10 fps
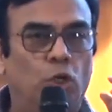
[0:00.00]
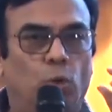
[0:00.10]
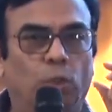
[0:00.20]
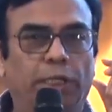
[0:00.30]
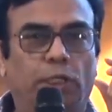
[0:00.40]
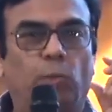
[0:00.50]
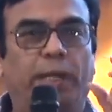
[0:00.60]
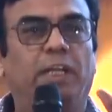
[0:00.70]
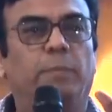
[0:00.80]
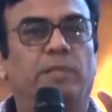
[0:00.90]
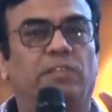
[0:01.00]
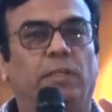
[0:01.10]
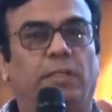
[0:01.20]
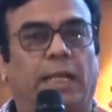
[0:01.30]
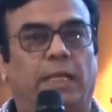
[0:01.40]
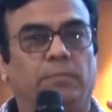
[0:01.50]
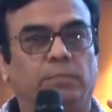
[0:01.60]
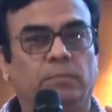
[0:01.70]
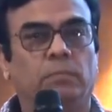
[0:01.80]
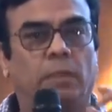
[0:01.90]
only 20% time
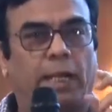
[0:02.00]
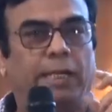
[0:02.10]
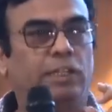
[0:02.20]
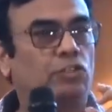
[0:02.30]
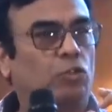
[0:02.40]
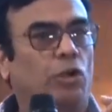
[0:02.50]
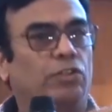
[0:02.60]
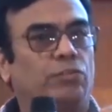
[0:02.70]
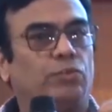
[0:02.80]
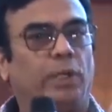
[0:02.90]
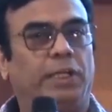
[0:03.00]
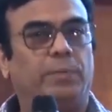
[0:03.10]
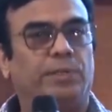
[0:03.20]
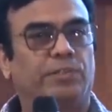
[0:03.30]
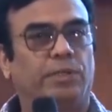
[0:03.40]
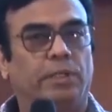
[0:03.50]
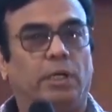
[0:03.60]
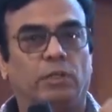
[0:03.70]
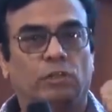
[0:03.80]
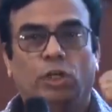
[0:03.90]
any stock gives you 80%
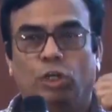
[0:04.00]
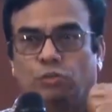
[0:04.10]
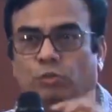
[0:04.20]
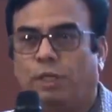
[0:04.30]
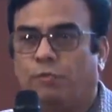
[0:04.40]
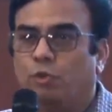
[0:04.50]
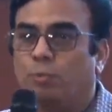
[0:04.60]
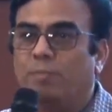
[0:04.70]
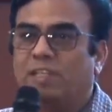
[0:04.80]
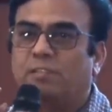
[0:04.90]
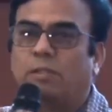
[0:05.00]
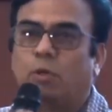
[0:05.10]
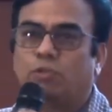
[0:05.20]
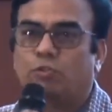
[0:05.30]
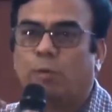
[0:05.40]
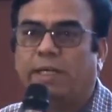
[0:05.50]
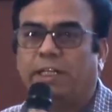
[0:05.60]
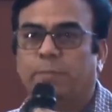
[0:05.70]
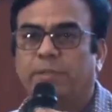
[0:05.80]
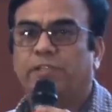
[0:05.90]
returns. So if you miss those
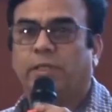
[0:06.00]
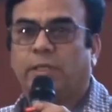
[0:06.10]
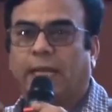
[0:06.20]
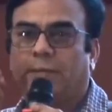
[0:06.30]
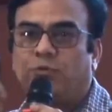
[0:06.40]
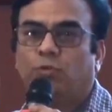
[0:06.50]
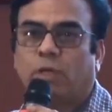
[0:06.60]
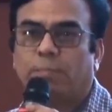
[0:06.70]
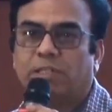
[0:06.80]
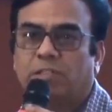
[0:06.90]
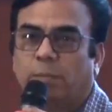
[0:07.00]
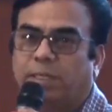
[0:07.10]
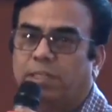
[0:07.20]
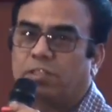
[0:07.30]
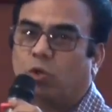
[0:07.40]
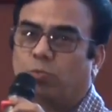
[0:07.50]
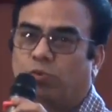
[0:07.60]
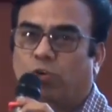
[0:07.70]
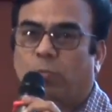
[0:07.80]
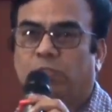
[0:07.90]
20% times, you have missed the biggest
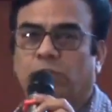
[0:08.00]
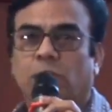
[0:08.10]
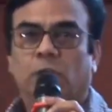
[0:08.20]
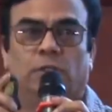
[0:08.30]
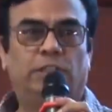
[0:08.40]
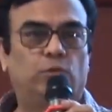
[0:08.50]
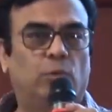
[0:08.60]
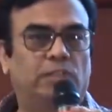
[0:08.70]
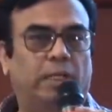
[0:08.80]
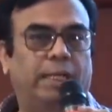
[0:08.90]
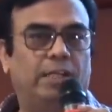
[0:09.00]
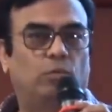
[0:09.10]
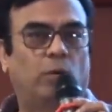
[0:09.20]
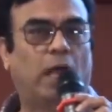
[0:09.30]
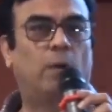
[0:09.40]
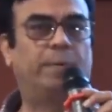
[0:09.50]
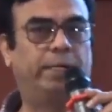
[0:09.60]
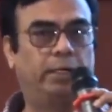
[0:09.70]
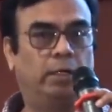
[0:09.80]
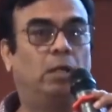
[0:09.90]
outperformance. This was the case what
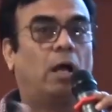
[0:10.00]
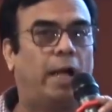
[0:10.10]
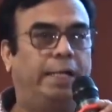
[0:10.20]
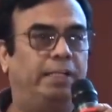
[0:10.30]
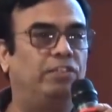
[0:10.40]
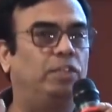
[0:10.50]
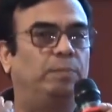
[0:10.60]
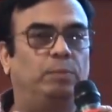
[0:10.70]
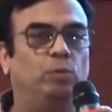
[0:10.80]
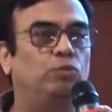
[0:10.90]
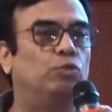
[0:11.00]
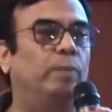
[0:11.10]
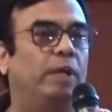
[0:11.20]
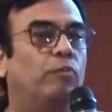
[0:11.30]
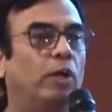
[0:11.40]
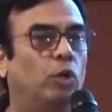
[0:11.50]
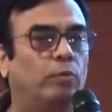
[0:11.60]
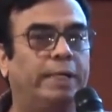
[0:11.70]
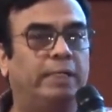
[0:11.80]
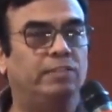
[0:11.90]
happened in ITC. People used to make fun of
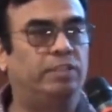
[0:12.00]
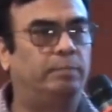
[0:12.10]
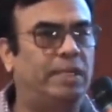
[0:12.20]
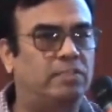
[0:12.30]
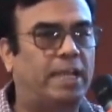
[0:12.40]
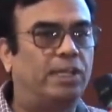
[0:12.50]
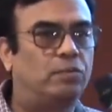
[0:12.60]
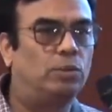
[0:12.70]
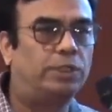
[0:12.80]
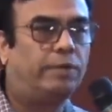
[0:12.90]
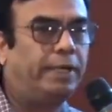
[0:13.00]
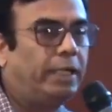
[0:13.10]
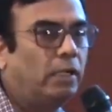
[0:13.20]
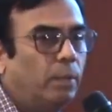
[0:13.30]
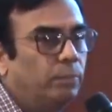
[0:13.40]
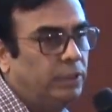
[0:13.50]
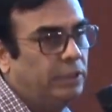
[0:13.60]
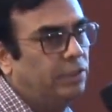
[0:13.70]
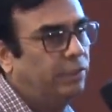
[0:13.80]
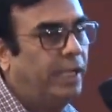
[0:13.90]
ITC. Best cash flow generating
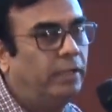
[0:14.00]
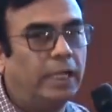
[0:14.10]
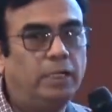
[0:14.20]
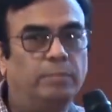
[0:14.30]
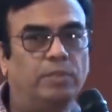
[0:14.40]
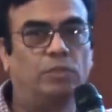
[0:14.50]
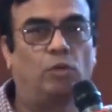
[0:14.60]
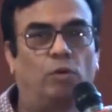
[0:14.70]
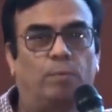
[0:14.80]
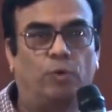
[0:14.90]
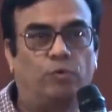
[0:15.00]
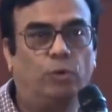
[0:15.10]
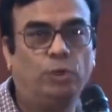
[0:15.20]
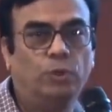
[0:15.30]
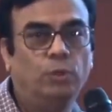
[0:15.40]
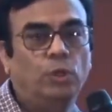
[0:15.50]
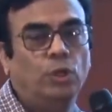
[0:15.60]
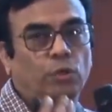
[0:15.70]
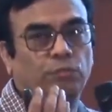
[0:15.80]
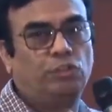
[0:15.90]
company. It is 8-9% of our portfolio.
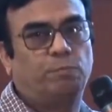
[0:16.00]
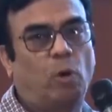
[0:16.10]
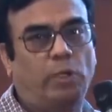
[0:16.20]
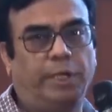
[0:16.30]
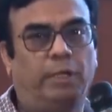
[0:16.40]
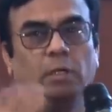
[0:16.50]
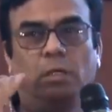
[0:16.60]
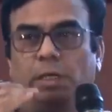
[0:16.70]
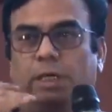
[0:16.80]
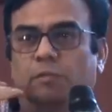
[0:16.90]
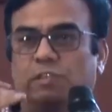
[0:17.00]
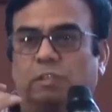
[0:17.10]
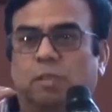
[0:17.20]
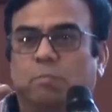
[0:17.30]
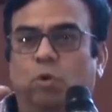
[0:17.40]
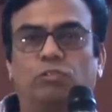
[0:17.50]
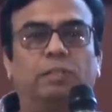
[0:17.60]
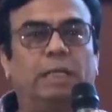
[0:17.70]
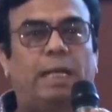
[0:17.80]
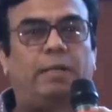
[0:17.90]
We spotted it was in the most
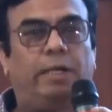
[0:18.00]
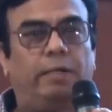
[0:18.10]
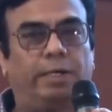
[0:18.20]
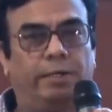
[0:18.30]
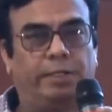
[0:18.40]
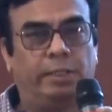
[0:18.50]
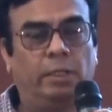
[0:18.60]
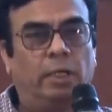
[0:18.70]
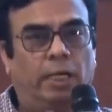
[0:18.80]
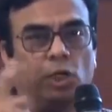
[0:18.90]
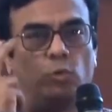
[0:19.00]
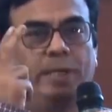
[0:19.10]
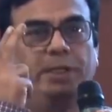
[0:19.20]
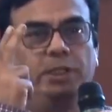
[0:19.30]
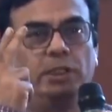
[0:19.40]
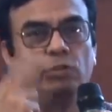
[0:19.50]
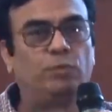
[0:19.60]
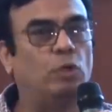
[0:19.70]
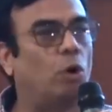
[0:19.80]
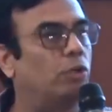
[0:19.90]
neglected territory. In 20 years,
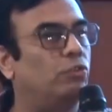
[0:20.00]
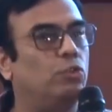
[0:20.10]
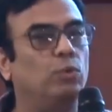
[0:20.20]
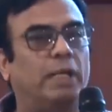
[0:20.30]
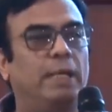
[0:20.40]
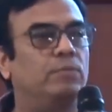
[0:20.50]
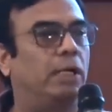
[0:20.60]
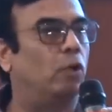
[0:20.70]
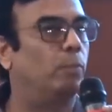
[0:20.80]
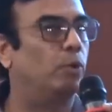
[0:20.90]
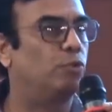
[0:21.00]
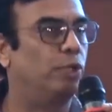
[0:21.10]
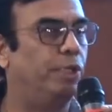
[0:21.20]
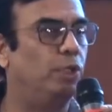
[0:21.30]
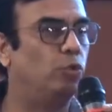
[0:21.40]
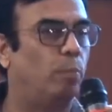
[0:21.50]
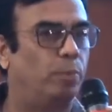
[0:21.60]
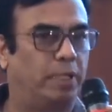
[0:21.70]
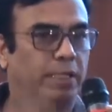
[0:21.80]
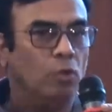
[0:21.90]
we got 2 times that opportunity to
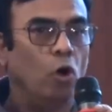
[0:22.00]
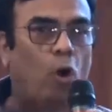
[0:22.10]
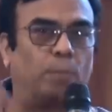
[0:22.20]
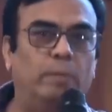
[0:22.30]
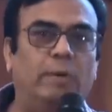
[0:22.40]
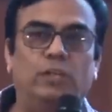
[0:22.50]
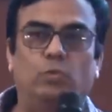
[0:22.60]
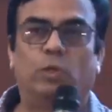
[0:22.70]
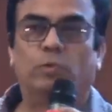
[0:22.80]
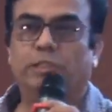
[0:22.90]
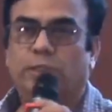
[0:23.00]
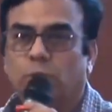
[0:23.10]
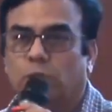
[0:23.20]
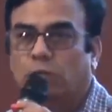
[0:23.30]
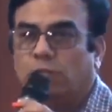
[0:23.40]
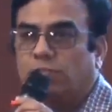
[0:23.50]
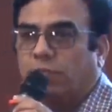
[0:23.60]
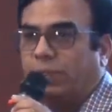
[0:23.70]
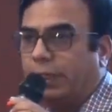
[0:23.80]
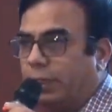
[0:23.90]
optimize. One was in
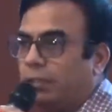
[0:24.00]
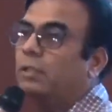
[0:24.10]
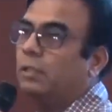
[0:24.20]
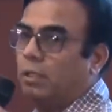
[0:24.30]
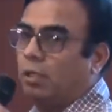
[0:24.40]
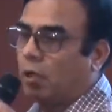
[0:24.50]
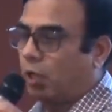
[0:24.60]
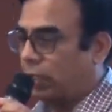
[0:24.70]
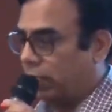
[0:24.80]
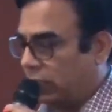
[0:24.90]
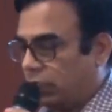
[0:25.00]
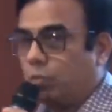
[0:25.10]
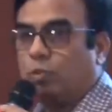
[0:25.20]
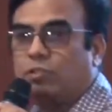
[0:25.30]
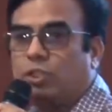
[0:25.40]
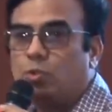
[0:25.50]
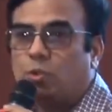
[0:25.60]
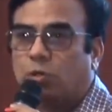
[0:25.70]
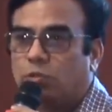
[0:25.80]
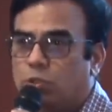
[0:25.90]
2007-8, and another was in
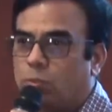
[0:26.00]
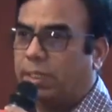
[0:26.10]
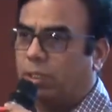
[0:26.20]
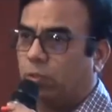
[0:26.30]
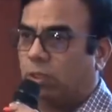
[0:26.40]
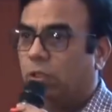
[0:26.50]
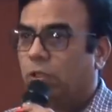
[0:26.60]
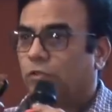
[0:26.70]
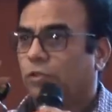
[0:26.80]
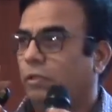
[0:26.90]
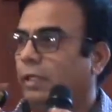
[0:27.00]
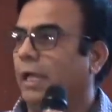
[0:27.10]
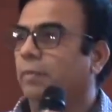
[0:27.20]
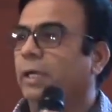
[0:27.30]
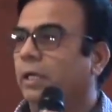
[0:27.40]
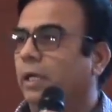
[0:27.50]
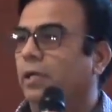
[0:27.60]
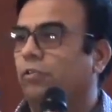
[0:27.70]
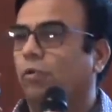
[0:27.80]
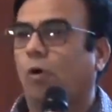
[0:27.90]
2021. So timing
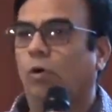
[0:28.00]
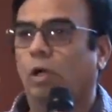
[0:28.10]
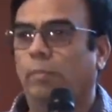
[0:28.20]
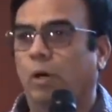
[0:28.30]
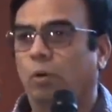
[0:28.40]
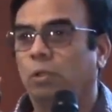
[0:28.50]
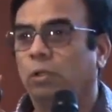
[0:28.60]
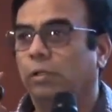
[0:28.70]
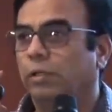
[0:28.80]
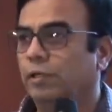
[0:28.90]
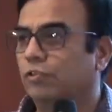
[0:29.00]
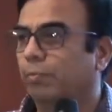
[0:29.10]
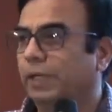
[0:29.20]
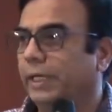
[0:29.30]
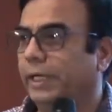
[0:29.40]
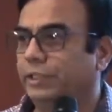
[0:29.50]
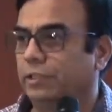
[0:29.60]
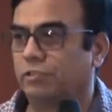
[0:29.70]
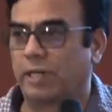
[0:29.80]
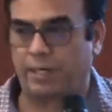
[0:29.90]
is all about risk
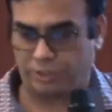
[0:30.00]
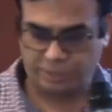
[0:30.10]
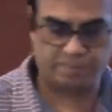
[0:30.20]
mitigation strategy.